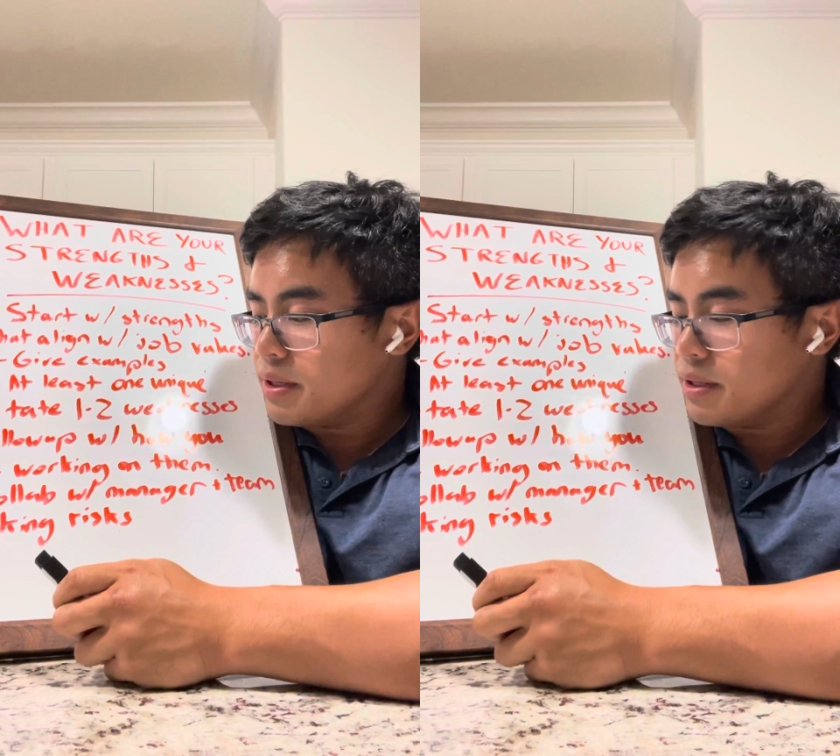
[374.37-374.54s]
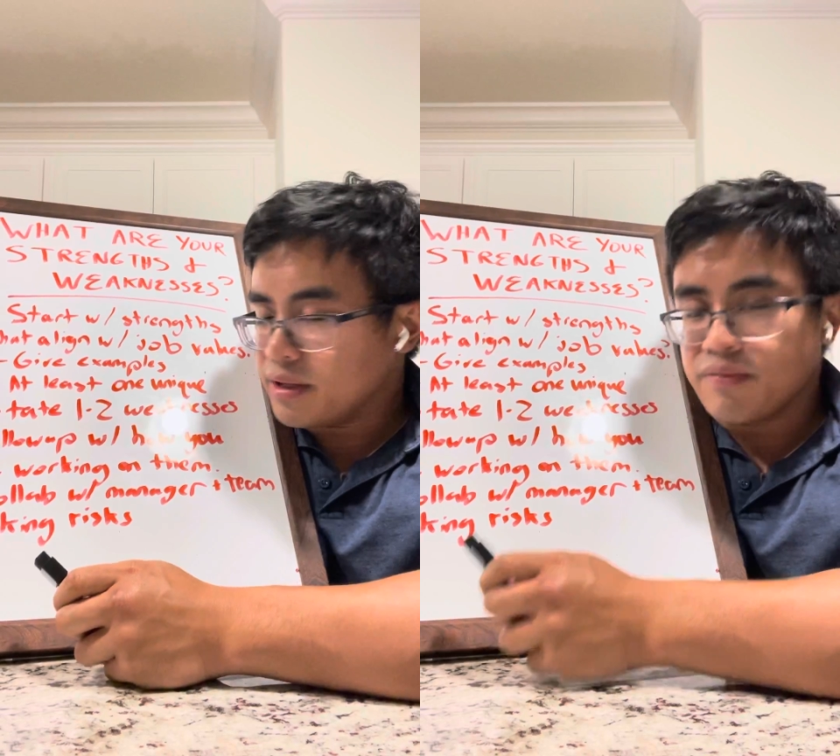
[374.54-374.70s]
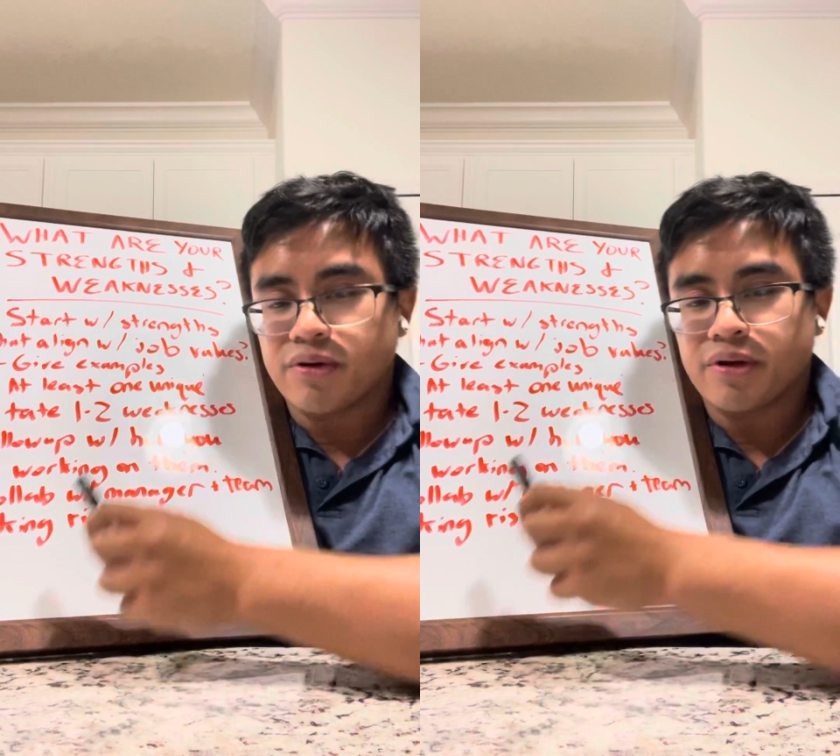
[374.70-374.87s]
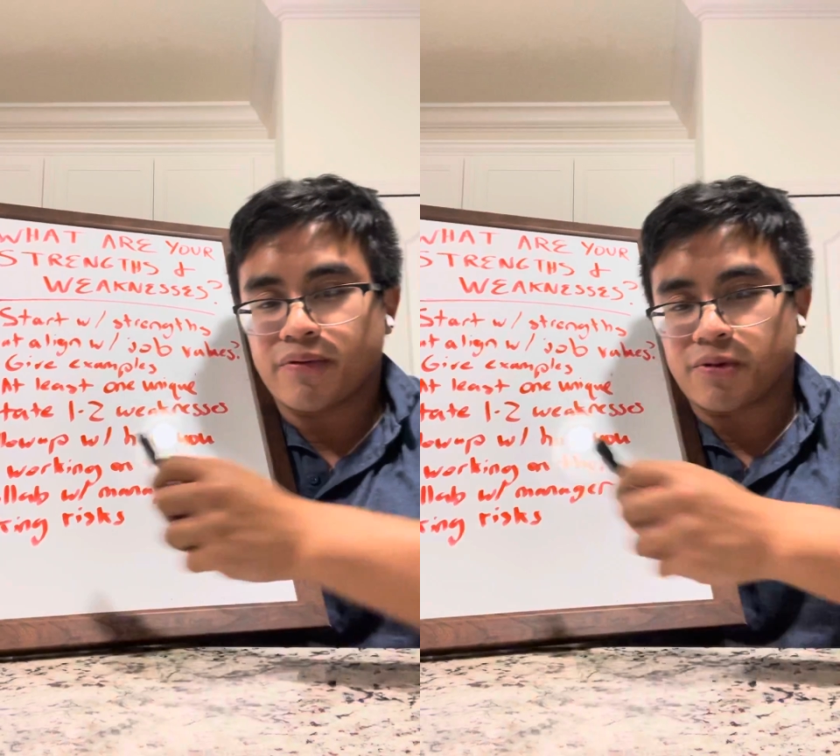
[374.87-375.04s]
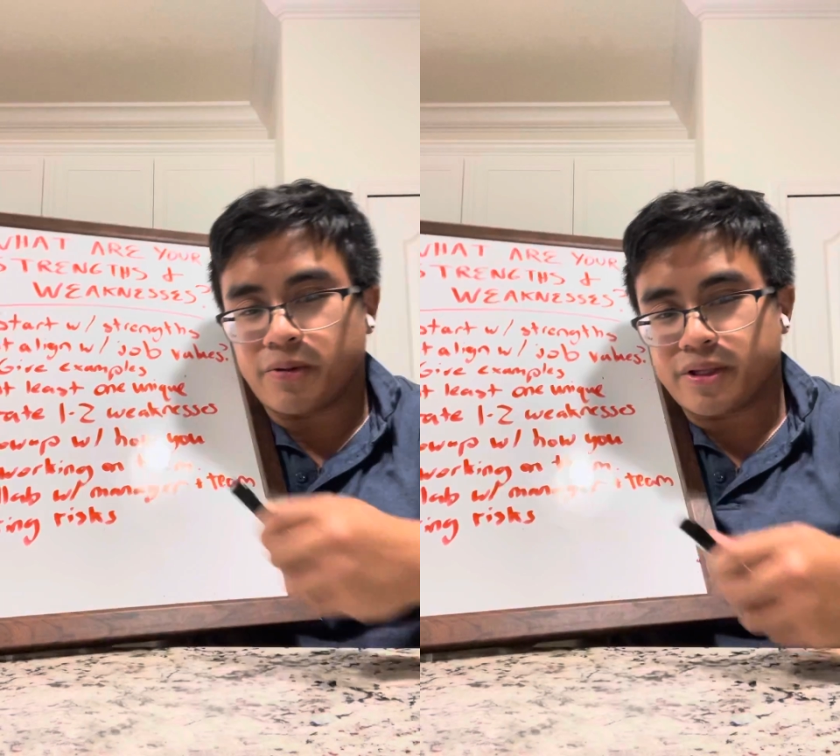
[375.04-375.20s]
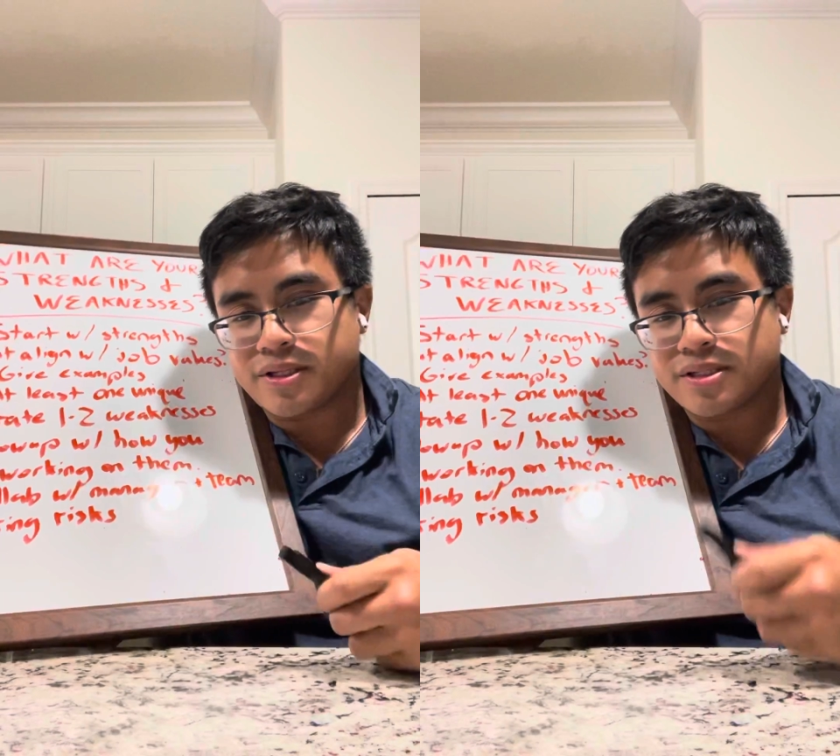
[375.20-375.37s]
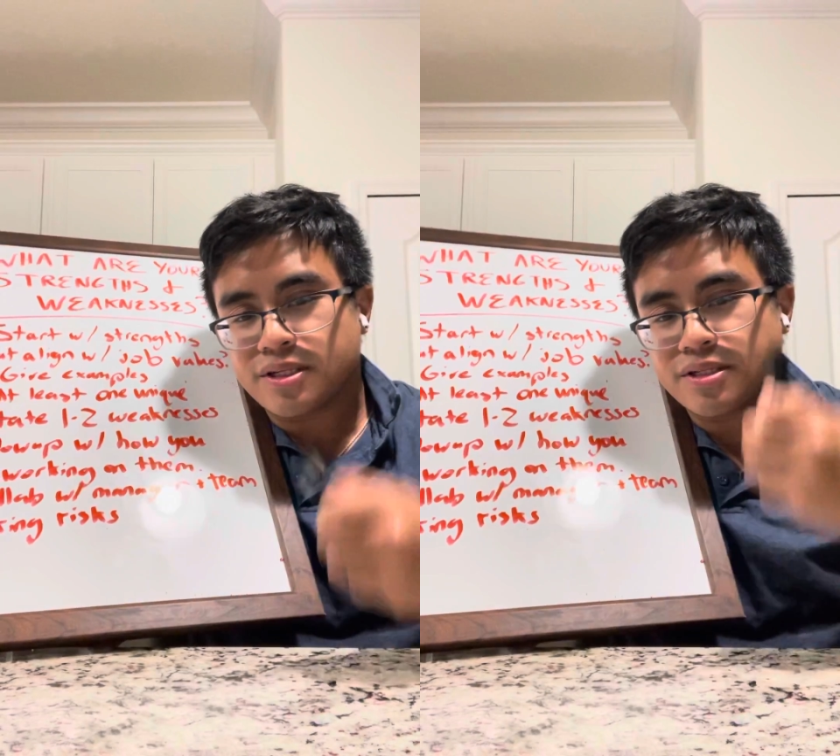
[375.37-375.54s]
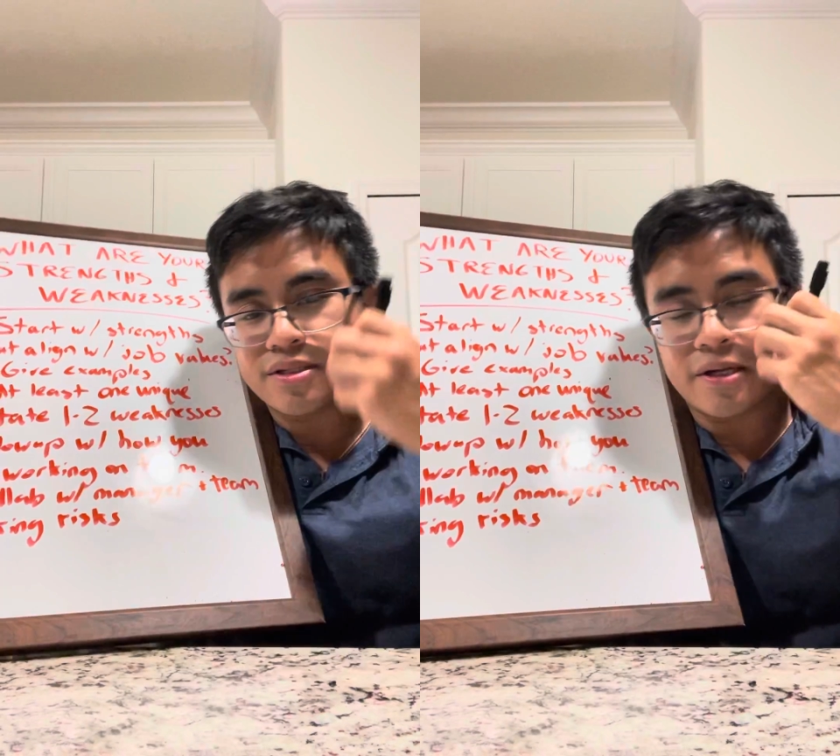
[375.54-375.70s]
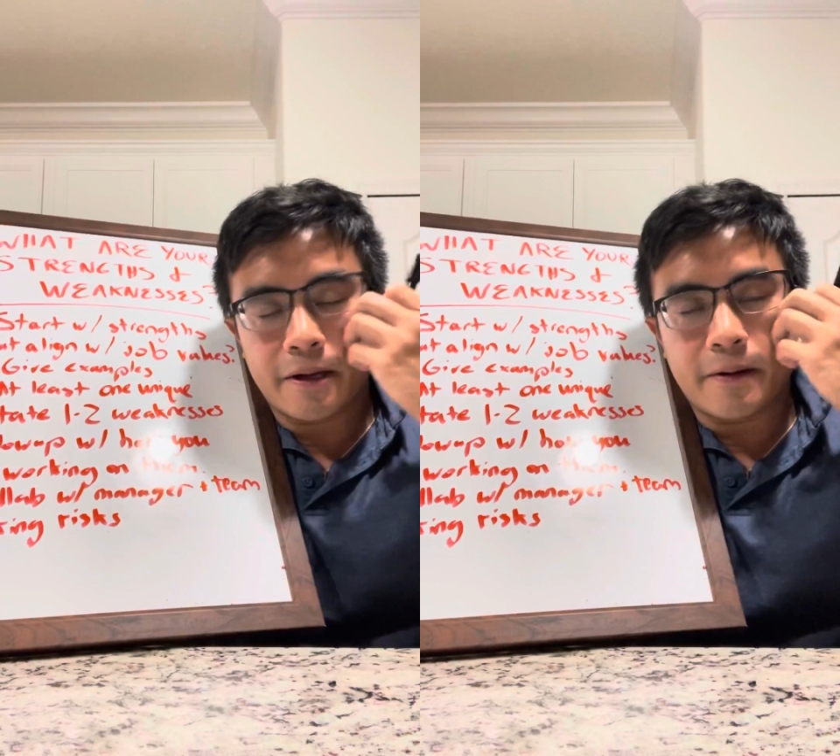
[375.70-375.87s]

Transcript: even though you have the weaknesses,